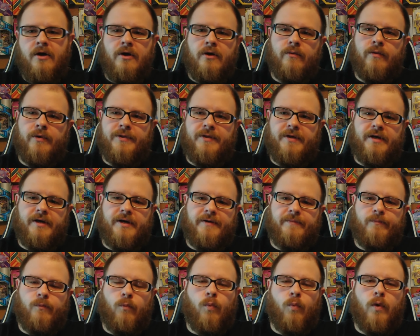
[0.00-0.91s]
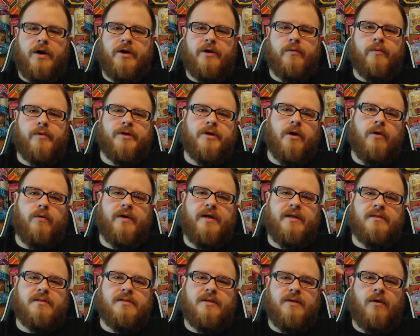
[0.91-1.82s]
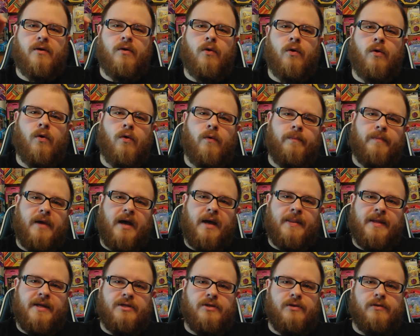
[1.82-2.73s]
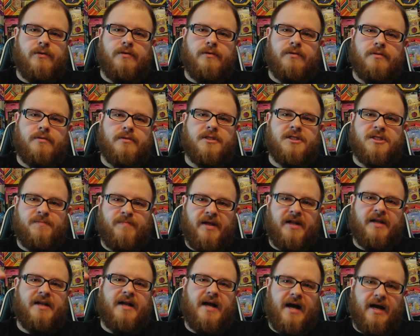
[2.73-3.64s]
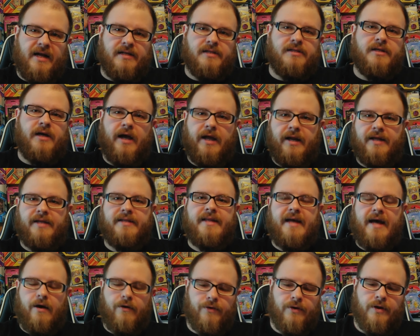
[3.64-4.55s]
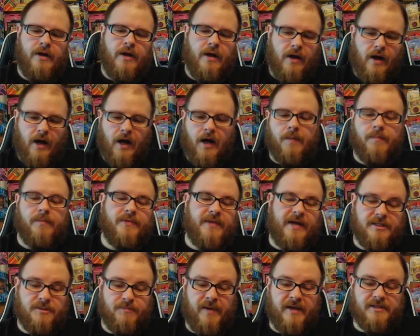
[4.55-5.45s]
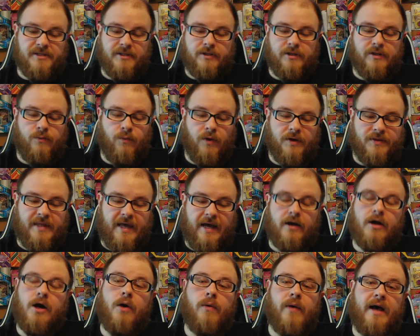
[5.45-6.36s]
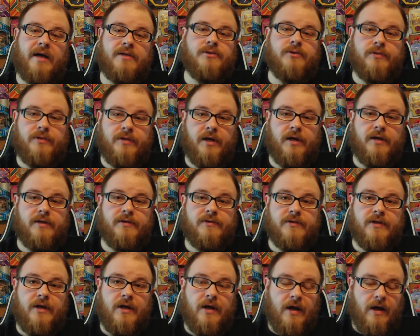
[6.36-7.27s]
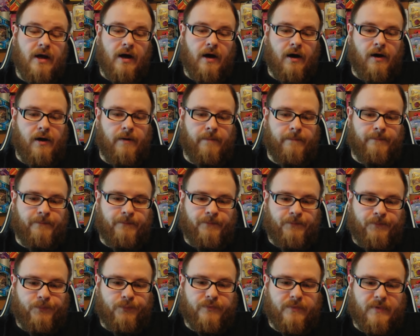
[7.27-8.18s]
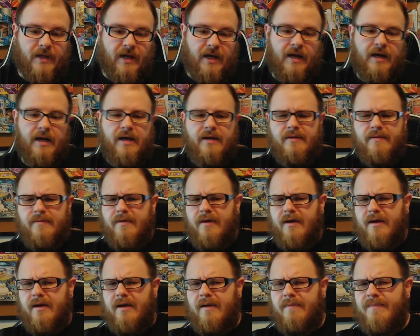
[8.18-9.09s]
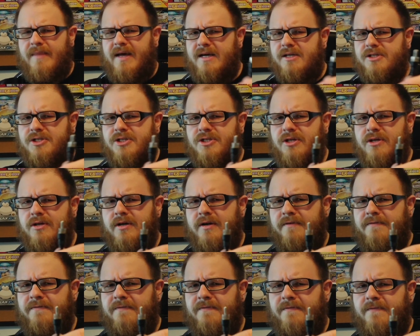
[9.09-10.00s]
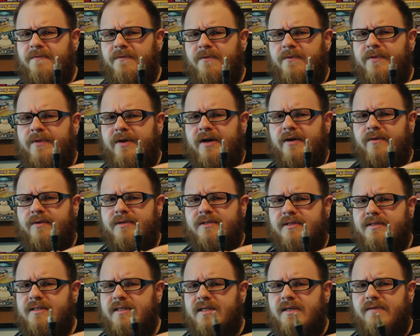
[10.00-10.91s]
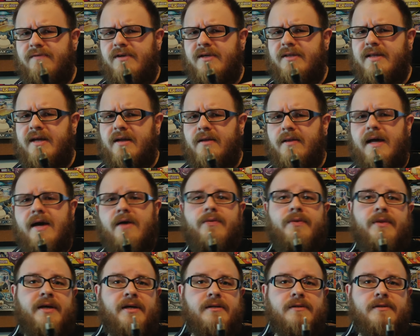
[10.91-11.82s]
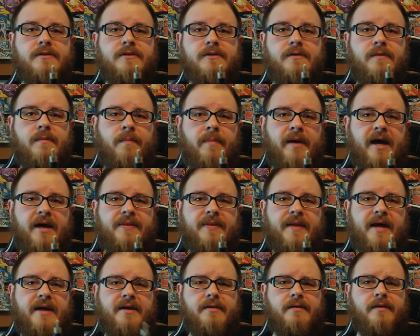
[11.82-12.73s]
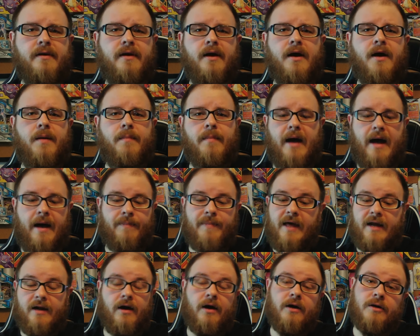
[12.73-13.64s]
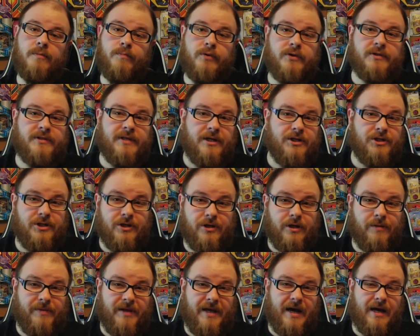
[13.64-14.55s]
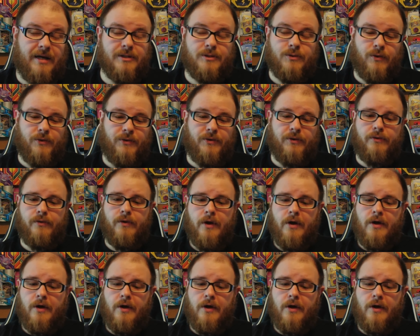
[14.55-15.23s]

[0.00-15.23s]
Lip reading: where the wire would go into the hole, and then you'd spin it on and tighten it down. That's basically what that coaxial does. I'm not sure if there was a TV that allowed this back then. I'm not 100% sure, to be honest with you,